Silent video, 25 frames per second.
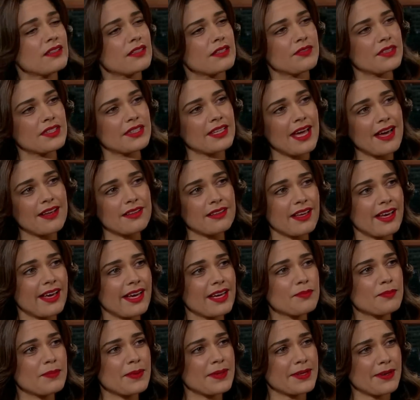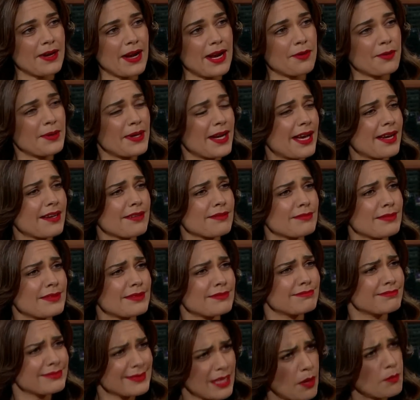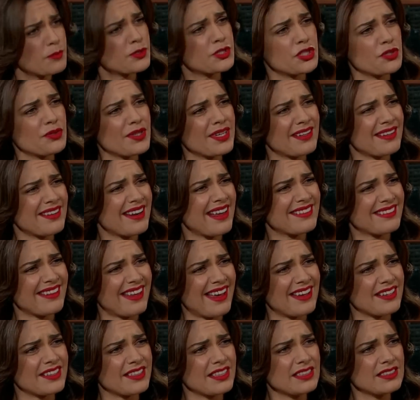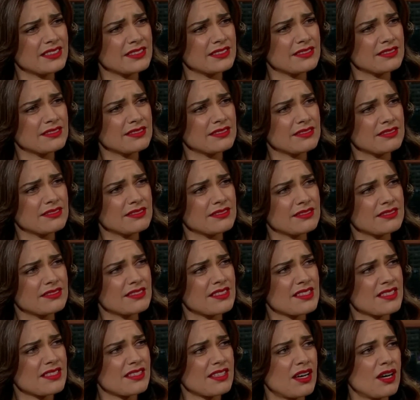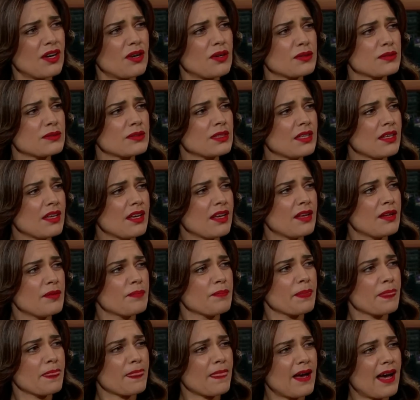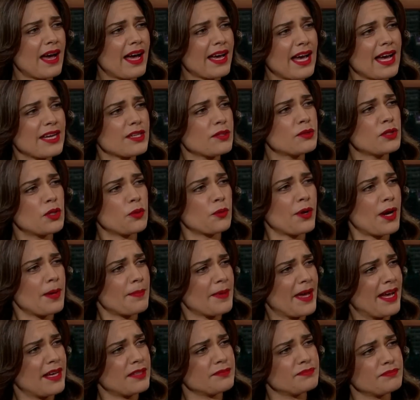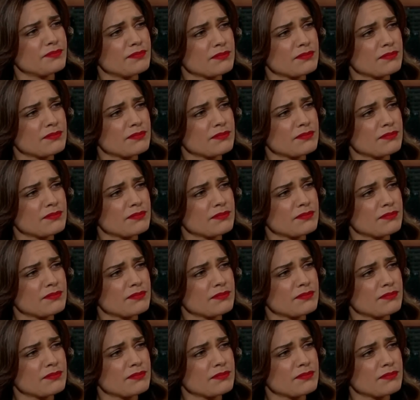to live in LA, but now, now I'm shooting in Atlanta. Oh really? So I, I don't know where I'm at.